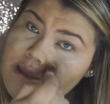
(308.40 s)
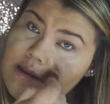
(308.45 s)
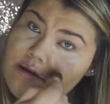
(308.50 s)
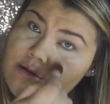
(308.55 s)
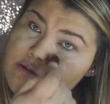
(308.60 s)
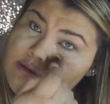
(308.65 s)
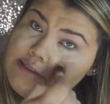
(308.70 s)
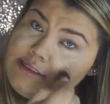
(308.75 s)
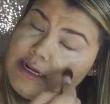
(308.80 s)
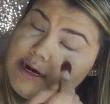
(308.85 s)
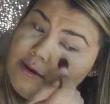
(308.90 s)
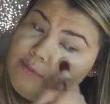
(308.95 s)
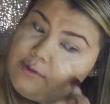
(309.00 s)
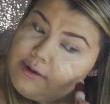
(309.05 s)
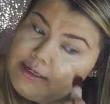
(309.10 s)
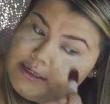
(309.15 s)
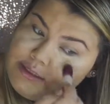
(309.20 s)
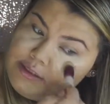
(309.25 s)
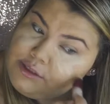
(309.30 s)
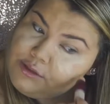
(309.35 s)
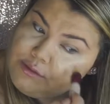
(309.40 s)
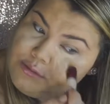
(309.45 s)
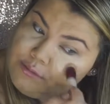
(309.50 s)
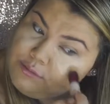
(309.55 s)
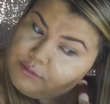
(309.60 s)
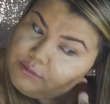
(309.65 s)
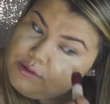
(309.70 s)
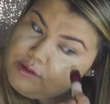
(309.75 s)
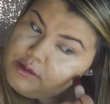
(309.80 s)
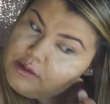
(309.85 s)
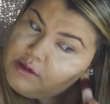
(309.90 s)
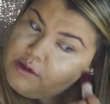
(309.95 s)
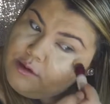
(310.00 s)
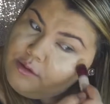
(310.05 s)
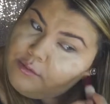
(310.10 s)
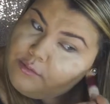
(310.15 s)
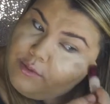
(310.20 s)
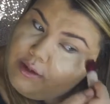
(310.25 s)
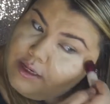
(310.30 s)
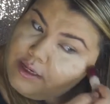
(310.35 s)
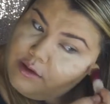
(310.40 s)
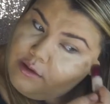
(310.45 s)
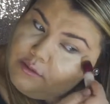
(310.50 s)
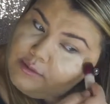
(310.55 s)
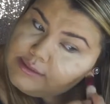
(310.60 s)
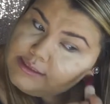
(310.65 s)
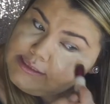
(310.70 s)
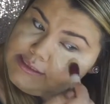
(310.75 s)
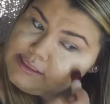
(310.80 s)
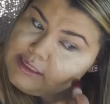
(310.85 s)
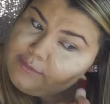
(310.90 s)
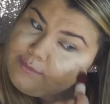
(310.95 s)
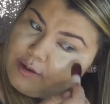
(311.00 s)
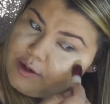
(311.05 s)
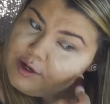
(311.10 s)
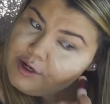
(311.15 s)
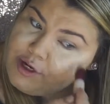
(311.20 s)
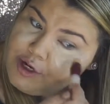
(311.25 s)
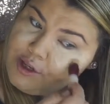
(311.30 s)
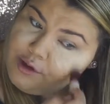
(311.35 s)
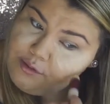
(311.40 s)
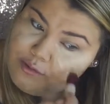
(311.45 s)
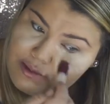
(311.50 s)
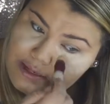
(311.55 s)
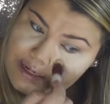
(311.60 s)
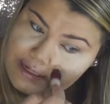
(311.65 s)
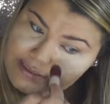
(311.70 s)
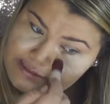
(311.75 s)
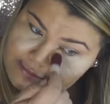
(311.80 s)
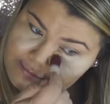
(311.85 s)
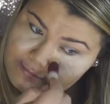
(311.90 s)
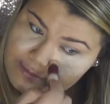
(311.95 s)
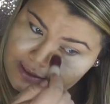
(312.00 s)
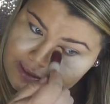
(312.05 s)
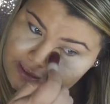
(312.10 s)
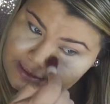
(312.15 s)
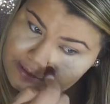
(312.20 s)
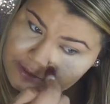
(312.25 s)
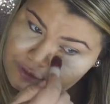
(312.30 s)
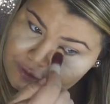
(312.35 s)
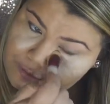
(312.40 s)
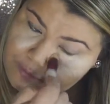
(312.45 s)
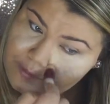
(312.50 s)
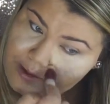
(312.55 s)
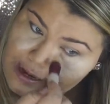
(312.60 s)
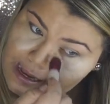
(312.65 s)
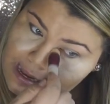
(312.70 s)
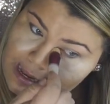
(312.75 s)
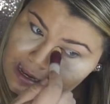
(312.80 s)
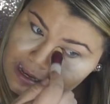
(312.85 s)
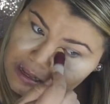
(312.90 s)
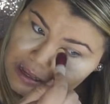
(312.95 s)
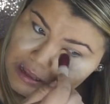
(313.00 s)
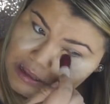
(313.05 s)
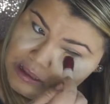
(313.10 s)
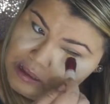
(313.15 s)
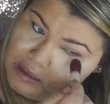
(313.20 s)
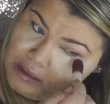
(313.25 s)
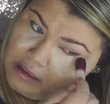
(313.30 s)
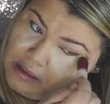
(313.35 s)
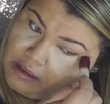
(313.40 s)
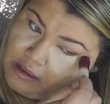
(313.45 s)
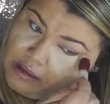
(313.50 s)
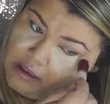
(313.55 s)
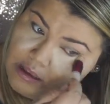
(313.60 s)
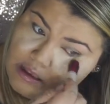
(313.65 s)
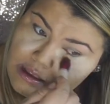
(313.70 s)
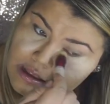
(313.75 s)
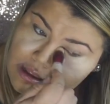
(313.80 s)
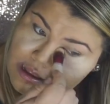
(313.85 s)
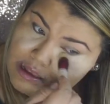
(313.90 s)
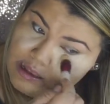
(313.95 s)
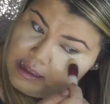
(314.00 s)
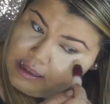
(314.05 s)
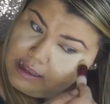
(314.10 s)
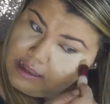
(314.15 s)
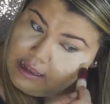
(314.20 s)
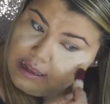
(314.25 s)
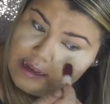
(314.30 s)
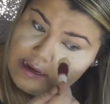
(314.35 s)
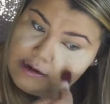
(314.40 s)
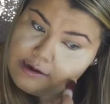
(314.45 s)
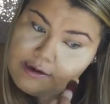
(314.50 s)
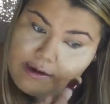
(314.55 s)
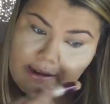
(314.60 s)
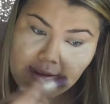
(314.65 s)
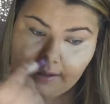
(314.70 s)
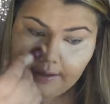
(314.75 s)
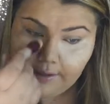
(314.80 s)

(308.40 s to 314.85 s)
used that I wanted to reuse, and some are new that I just wanted to try. And